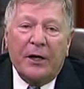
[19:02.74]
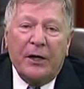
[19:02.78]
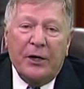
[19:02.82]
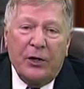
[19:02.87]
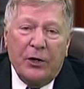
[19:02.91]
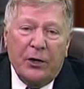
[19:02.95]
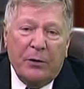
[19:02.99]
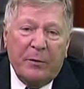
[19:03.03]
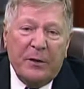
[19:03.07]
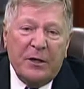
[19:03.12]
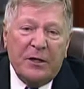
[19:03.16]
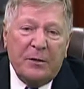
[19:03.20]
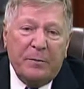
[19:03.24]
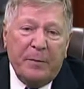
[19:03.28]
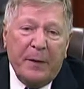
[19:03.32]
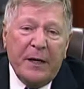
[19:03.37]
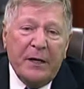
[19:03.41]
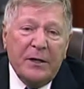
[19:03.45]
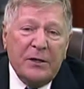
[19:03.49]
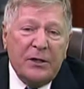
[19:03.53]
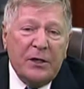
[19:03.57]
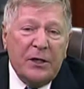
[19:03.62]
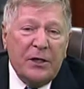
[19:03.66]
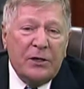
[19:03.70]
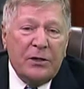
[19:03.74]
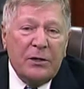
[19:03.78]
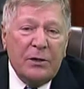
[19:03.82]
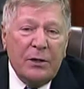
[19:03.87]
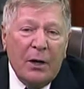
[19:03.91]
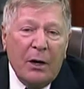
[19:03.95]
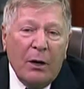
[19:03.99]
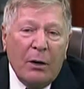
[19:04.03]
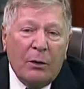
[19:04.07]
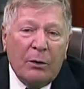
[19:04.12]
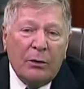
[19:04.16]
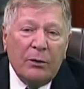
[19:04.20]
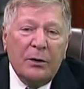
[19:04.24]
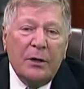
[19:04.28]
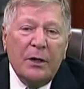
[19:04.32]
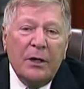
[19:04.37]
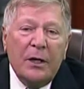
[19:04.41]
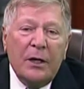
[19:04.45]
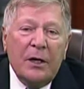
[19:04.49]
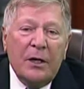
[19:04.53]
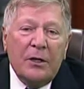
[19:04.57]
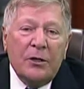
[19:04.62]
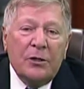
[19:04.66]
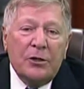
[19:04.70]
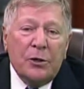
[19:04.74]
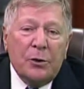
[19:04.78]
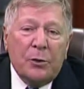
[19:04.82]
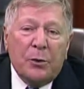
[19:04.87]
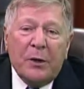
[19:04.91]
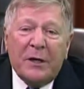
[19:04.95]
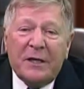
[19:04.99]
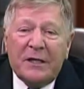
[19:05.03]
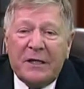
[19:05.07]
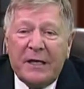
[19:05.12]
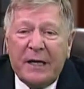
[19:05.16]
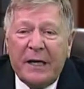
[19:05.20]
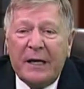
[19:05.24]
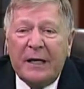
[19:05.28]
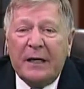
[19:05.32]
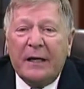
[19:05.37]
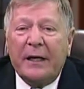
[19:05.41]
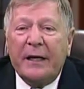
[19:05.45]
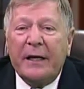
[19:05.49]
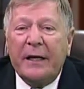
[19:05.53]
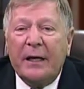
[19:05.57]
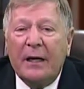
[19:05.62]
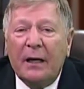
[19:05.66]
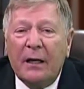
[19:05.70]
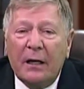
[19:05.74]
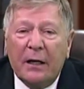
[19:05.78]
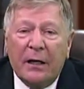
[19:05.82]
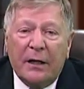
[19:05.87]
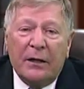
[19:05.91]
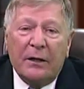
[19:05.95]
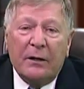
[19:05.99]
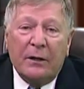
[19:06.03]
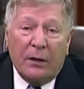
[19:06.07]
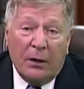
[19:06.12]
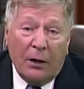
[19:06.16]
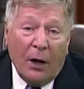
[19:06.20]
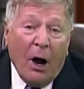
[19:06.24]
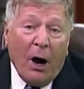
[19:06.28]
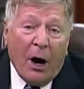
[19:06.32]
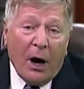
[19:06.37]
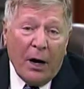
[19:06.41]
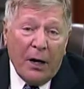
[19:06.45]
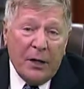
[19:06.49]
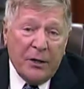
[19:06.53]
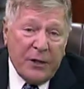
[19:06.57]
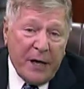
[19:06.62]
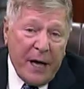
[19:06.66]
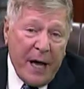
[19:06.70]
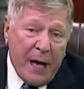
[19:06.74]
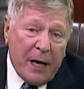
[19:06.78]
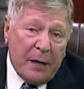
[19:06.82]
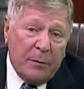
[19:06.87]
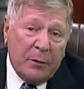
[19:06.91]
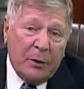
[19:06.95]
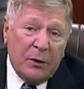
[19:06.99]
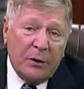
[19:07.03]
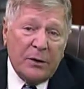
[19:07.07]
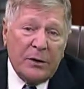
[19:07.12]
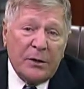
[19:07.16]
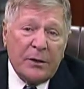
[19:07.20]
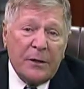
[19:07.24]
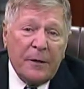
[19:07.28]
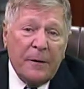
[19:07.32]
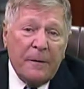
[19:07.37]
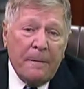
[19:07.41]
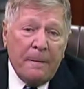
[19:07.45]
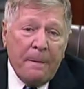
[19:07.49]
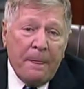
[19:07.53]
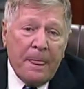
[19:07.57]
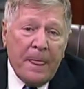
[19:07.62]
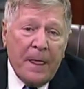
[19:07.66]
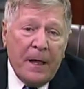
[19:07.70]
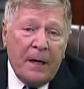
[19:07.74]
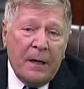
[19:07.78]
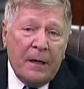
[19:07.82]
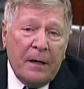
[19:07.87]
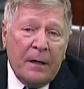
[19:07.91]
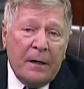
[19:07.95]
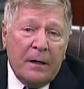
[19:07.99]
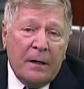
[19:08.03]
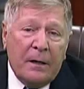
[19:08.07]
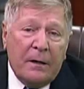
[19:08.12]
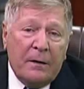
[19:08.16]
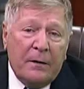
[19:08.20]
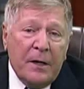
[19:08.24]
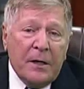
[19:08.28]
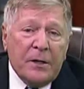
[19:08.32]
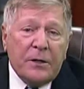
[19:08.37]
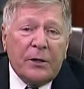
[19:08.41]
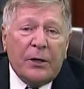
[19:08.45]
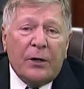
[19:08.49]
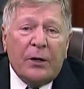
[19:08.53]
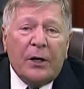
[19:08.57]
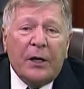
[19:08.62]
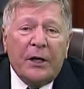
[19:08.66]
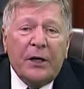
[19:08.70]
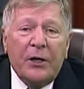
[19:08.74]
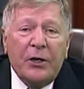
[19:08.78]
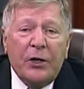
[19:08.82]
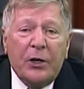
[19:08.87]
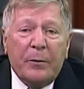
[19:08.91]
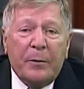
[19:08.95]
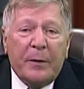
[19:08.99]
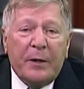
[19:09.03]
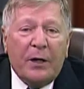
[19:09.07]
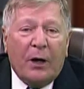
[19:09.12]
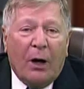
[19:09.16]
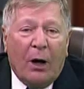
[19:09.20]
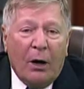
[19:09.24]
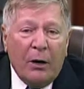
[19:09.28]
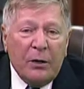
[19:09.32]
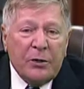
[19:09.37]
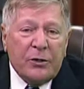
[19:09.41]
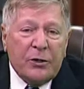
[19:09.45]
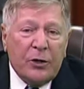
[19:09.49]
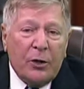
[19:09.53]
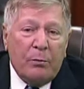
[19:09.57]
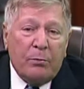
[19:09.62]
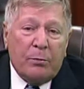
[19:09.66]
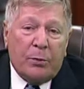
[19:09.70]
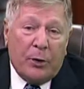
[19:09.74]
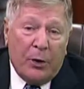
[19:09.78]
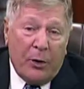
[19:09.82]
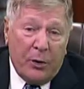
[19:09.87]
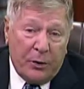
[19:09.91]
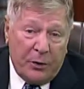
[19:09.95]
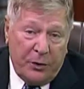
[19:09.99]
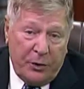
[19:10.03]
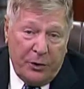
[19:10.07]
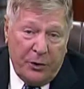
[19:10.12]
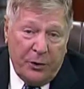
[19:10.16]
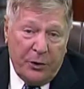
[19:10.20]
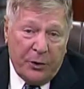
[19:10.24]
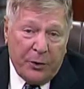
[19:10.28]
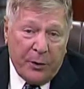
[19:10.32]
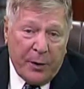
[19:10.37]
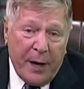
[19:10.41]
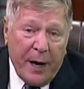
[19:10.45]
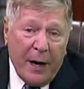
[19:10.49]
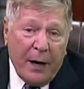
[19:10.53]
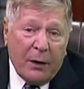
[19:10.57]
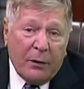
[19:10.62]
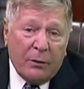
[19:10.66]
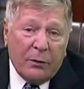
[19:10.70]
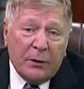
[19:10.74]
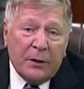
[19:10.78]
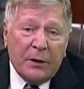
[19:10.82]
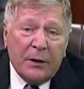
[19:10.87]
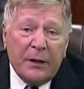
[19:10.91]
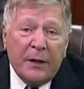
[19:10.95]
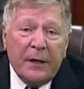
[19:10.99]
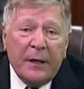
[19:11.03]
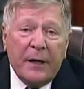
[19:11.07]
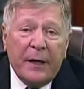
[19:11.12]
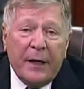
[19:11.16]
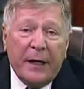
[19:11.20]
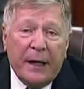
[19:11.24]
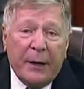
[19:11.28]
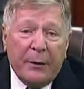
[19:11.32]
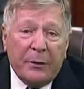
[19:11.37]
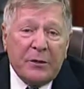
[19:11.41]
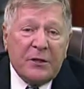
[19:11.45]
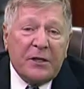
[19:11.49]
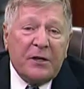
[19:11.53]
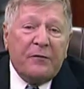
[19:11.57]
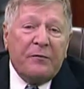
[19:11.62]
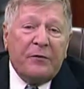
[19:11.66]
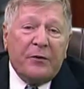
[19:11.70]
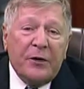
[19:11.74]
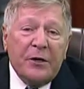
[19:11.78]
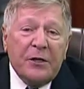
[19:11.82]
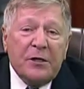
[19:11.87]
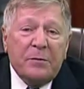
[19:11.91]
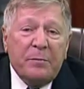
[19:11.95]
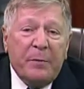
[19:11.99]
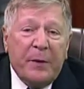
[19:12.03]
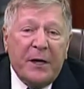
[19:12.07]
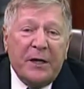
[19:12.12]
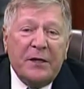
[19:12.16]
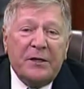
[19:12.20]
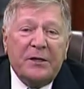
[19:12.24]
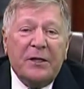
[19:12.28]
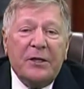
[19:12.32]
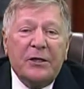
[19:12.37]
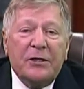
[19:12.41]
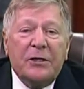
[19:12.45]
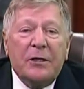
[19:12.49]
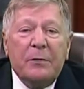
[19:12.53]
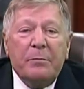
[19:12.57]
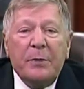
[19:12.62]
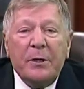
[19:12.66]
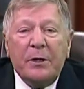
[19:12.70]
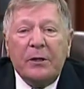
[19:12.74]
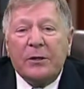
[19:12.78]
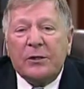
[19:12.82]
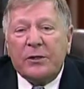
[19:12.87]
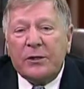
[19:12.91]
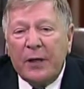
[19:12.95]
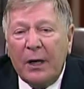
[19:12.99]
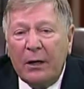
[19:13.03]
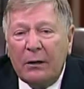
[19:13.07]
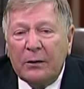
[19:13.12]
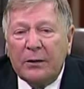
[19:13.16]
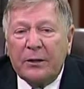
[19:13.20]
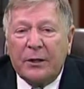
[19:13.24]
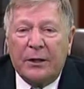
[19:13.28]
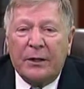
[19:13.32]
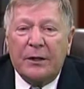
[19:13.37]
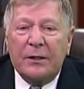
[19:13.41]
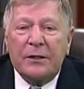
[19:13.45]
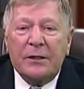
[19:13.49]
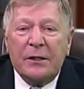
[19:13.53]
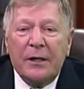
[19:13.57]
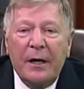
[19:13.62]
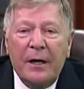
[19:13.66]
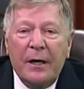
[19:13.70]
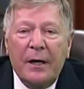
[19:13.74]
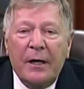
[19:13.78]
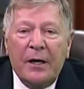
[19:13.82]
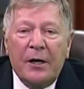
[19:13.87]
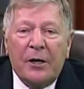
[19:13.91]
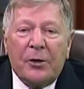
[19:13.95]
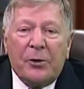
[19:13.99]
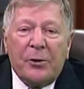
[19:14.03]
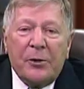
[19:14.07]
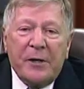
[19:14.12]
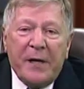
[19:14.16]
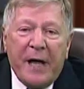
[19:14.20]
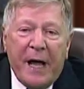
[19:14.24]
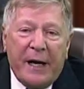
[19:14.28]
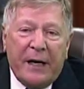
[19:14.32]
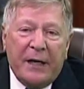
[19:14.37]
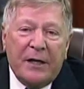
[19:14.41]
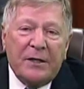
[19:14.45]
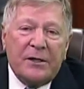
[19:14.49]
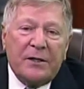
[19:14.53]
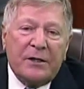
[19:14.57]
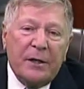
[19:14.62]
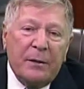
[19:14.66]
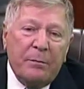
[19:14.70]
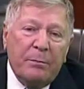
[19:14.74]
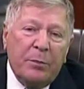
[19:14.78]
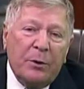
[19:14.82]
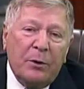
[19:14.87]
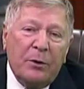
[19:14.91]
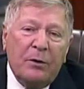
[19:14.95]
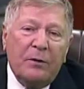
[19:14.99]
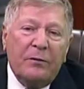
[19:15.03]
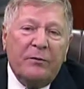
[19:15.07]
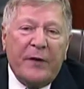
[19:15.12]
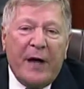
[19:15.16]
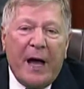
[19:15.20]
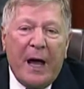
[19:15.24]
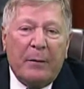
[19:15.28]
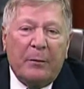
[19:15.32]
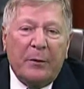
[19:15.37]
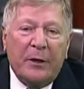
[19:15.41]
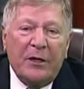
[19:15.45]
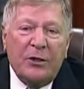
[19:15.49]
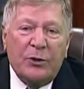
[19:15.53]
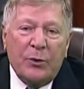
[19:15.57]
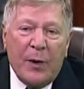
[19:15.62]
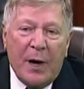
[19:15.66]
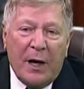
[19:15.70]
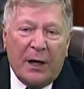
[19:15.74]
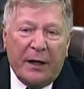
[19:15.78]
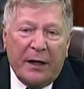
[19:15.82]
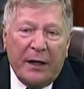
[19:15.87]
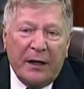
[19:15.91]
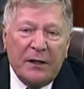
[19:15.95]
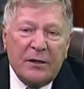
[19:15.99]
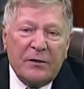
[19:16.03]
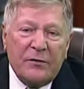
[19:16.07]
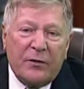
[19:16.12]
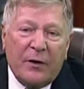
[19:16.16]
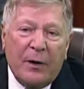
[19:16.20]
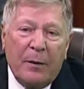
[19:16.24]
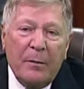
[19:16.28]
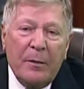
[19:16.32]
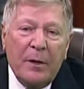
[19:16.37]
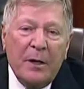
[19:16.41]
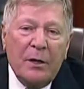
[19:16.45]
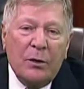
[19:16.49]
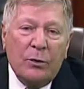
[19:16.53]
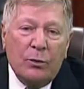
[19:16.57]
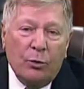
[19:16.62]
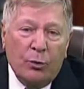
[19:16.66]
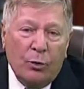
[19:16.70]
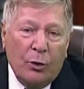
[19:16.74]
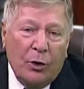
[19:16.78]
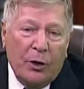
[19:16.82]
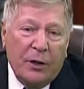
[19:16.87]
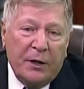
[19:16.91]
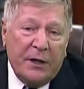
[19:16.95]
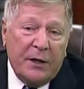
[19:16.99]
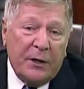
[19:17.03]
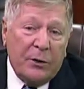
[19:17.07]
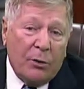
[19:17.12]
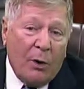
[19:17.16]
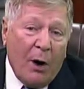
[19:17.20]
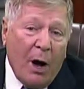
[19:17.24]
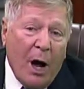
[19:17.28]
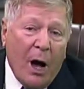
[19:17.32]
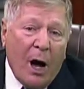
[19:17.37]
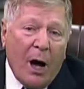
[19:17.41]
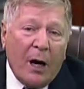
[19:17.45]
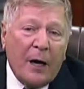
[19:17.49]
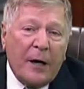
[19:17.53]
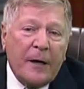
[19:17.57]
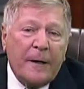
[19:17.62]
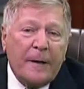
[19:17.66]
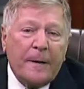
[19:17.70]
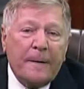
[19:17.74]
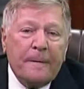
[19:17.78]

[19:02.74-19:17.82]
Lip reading: human species known to routinely hunt large animals. This early human also broke new ground. It was the first species to build shelters, creating simple family dwellings from wood and rock.